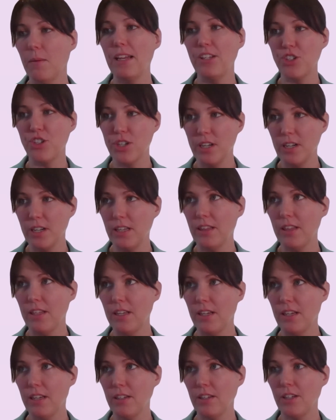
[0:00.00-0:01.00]
mention in
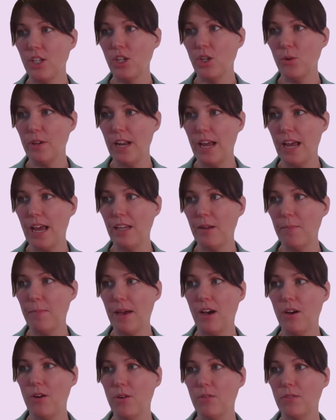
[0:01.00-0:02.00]
the Q&A
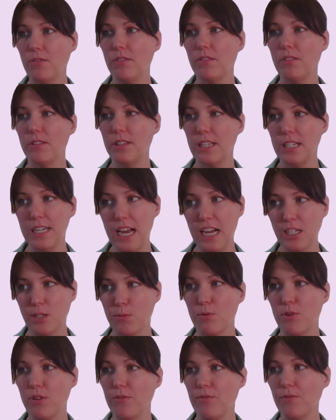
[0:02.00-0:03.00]
about the
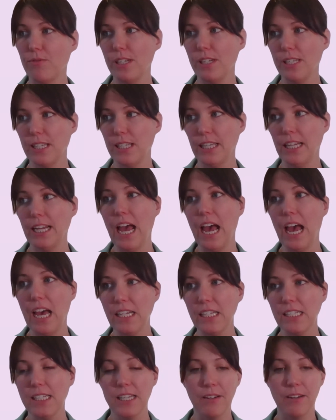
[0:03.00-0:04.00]
dashboard recently
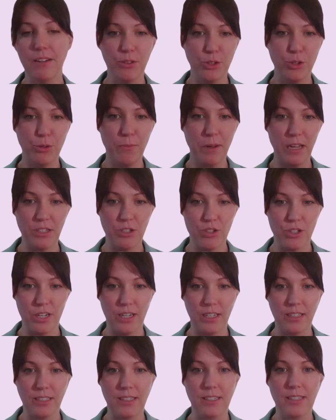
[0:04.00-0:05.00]
added several new
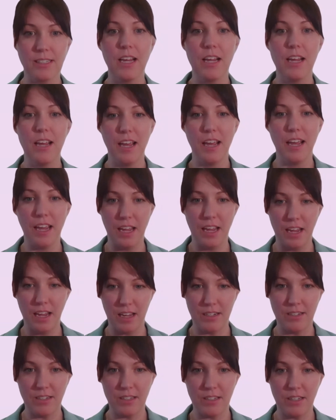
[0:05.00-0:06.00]
metrics,
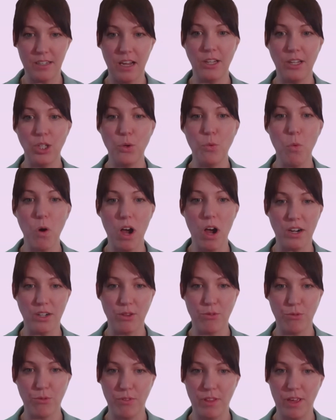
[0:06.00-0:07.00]
and you
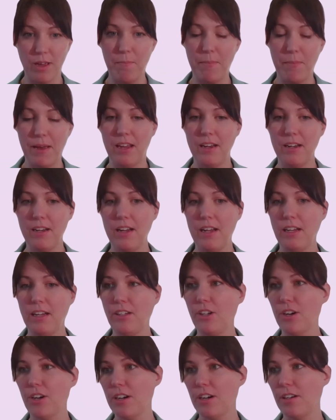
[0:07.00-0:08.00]
walked through them, Ben,
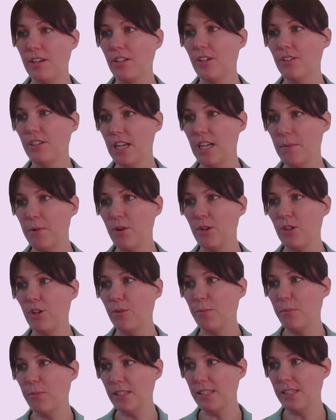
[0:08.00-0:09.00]
in your demo,
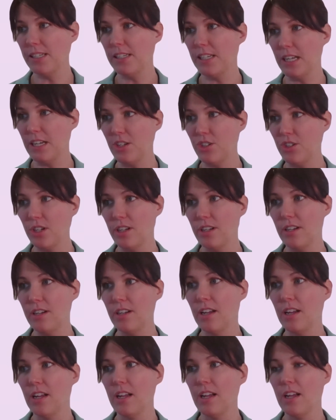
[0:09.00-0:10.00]
your
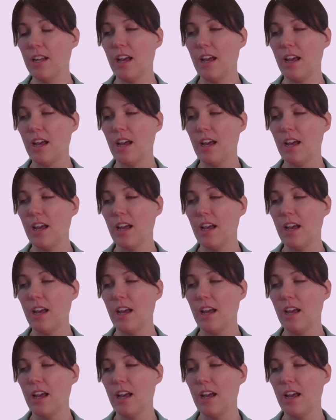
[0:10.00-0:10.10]
presentation.